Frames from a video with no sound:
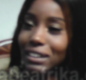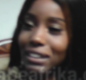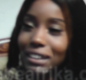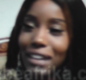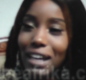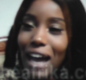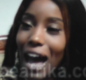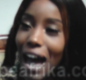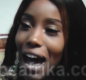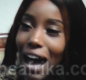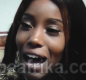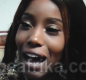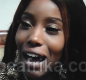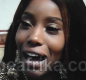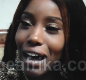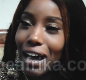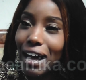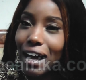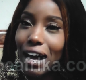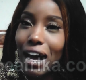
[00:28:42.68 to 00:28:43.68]

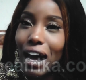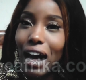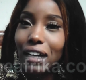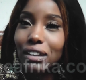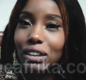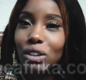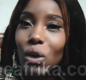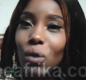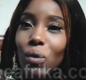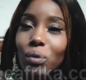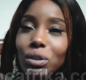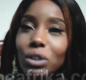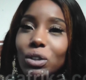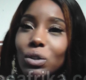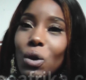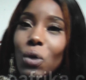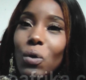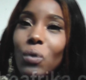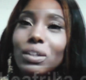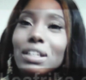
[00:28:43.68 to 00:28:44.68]
Yeah. So,
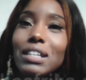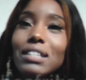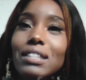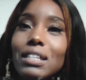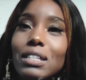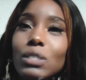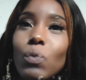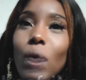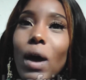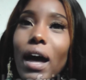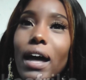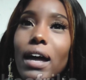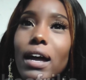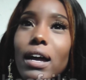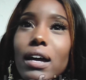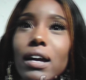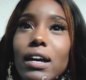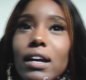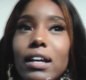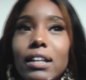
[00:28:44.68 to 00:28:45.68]

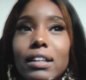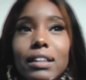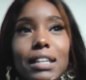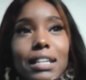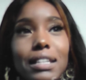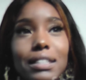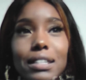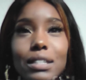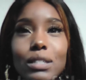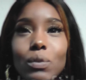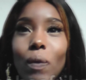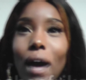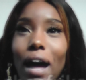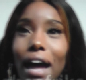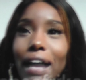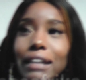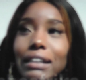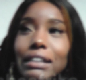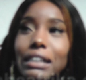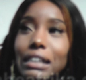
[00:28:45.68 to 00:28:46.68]
this is
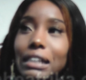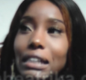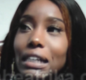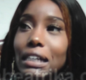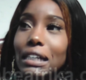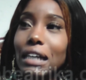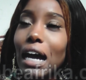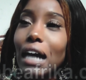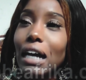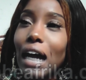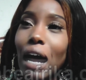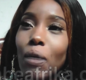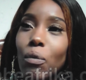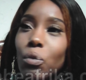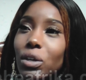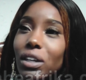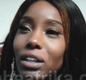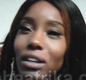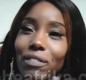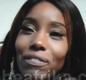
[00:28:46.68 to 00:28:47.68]
why I
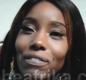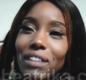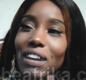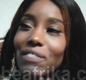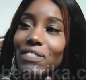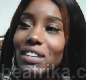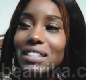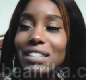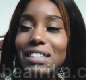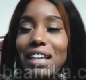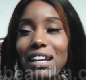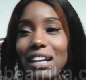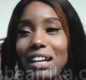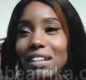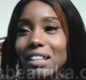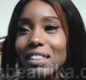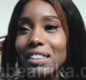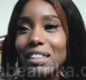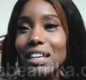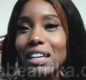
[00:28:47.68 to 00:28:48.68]
wouldn't have never said
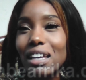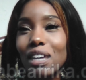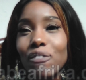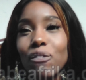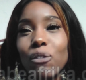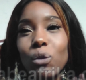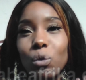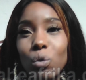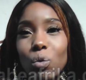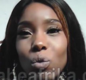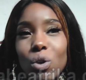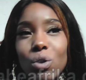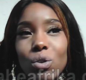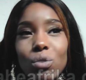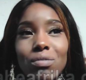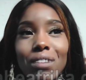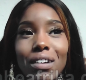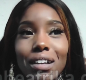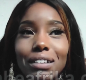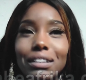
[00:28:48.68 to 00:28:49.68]
anything if
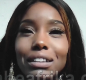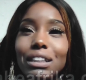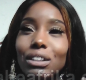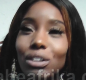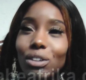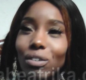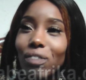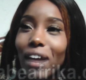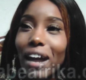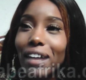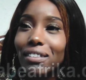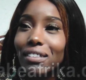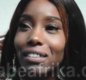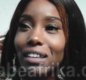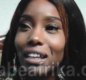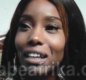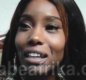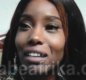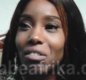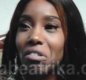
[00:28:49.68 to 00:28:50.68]
Oluo did the right
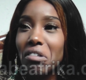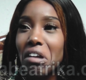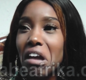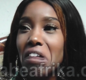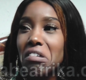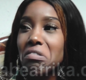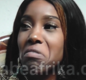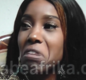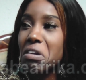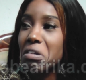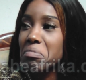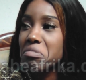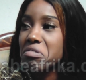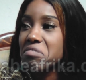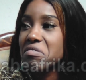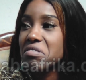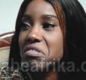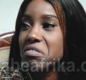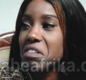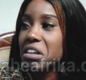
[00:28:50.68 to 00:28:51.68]
thing. Okay, I don't want to
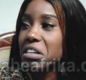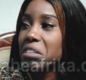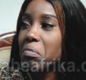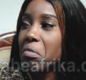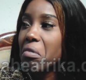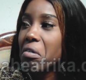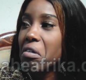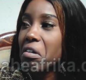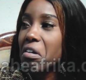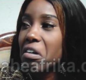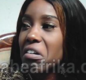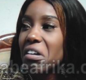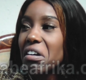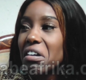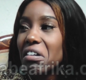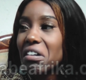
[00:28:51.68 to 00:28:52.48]
be with you anymore.